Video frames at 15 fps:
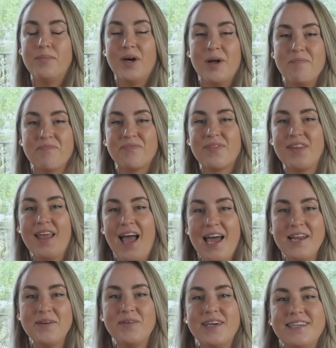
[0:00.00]
But
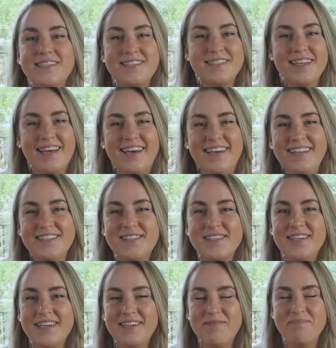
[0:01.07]
anyways, let's
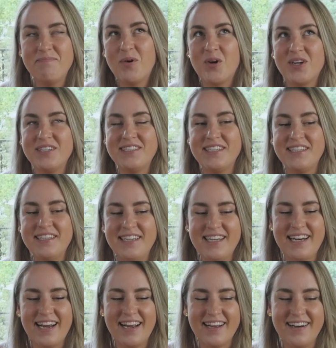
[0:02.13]
get more into
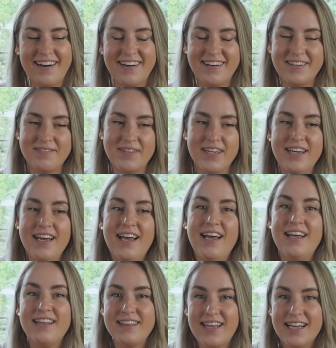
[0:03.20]
knitting.
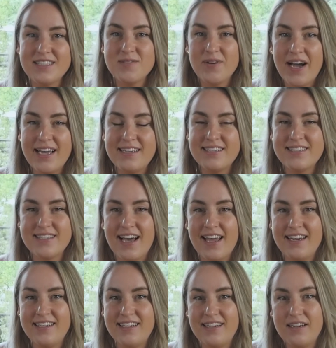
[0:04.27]
That's why I
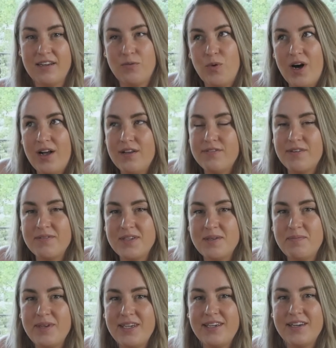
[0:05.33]
decided, well, if I'm going to
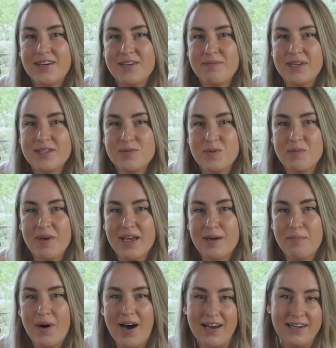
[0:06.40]
be here, I may as well make
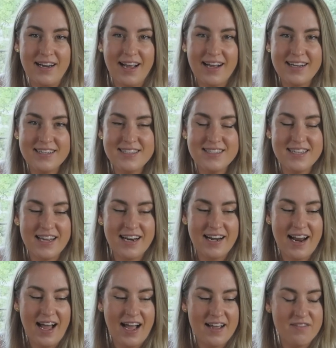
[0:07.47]
a podcast.
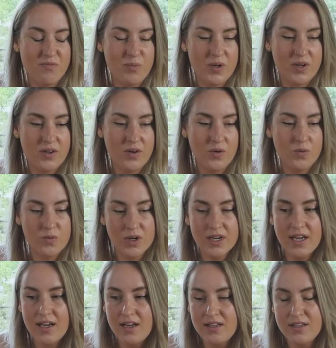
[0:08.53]
And I've been
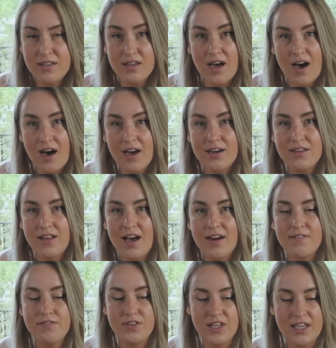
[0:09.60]
working on a lot
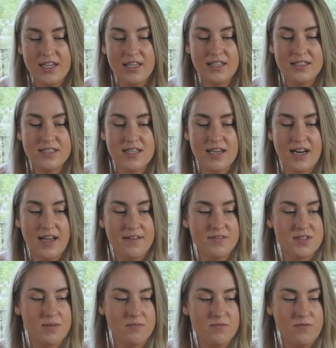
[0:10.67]
of things, and I have
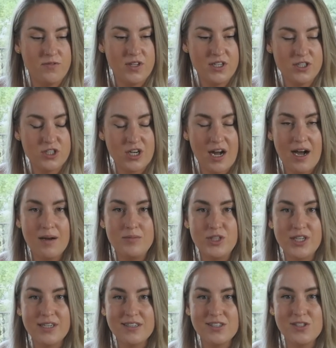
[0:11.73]
some finished
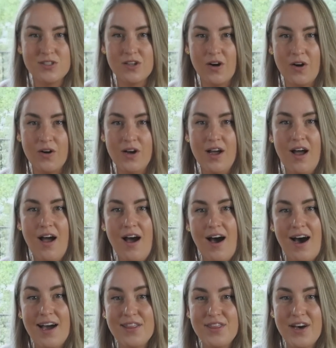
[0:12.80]
objects, so
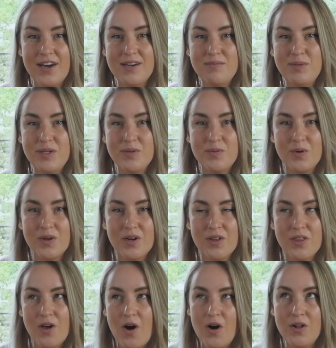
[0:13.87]
I thought it'd be
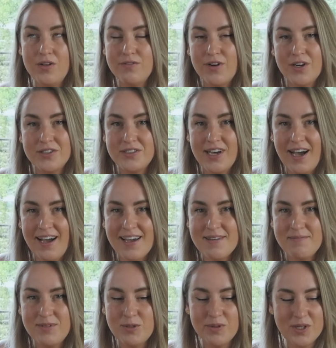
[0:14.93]
worth all of our
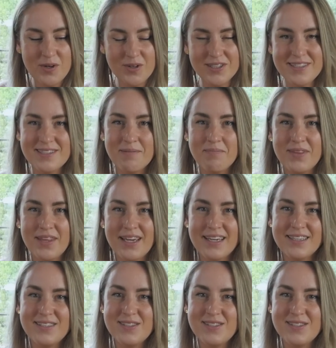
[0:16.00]
time to record something.